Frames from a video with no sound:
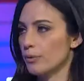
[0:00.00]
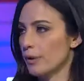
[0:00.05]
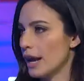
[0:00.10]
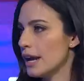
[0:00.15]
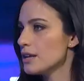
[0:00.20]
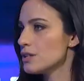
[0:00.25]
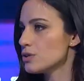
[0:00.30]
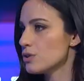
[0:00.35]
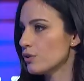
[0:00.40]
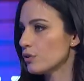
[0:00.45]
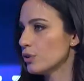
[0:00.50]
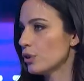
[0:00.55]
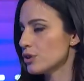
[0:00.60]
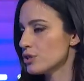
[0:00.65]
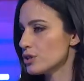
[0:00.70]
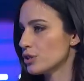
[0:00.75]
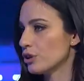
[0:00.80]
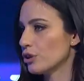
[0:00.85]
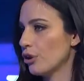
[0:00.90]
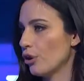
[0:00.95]
right? So of
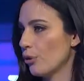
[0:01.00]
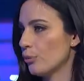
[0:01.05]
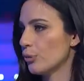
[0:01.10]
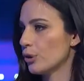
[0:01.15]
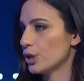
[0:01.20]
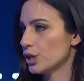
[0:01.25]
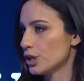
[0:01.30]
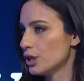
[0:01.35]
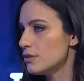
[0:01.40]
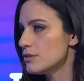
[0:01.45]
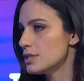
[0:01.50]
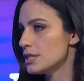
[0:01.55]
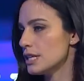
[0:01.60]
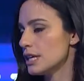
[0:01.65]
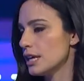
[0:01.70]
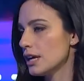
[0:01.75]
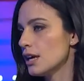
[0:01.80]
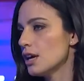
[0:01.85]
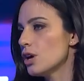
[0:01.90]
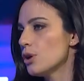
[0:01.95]
course they're going to go more
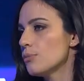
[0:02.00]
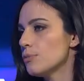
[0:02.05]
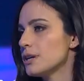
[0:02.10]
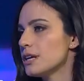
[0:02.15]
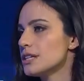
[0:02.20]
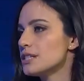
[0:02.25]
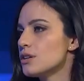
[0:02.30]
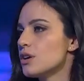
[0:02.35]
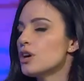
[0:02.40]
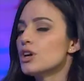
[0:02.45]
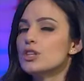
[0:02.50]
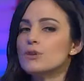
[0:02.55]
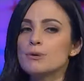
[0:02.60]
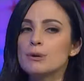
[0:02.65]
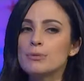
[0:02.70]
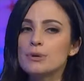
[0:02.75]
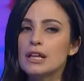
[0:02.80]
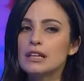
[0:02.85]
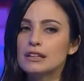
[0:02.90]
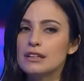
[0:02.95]
cutesy because know, the
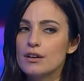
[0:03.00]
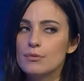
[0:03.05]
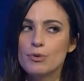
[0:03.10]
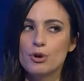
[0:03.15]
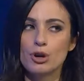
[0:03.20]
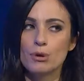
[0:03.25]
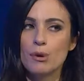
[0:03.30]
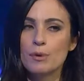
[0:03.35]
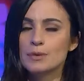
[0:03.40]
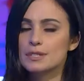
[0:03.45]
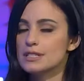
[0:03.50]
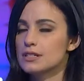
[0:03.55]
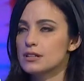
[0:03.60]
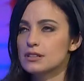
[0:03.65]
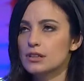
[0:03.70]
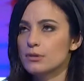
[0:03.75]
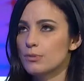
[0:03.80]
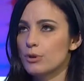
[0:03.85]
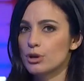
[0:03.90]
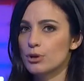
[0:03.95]
people that love like, Pokemon will
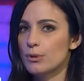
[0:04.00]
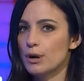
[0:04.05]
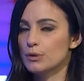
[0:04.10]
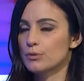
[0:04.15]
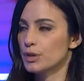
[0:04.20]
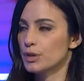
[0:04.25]
still love Pokemon